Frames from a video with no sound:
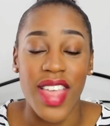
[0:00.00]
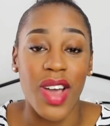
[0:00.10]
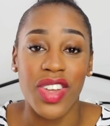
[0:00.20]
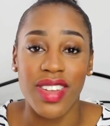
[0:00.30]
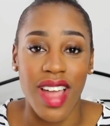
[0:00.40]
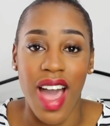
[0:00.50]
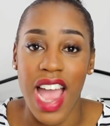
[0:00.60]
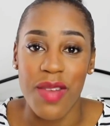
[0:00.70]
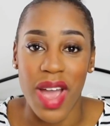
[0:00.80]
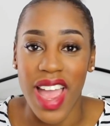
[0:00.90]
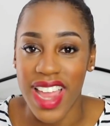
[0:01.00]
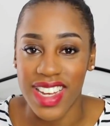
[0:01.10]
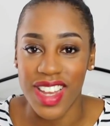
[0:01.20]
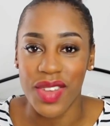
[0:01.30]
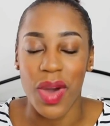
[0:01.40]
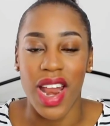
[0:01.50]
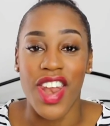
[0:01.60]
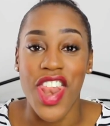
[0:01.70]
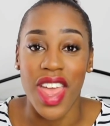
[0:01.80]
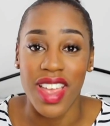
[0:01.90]
That was just to hide my edges while
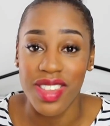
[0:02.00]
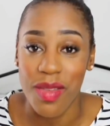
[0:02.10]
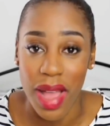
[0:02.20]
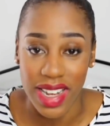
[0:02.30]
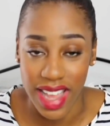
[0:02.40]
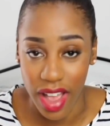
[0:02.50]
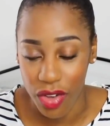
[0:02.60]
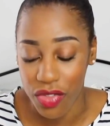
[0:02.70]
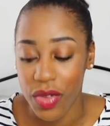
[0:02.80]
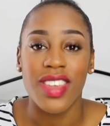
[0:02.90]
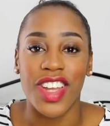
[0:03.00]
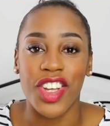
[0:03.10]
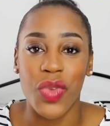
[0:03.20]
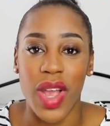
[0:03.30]
I nursed them back to health. So I just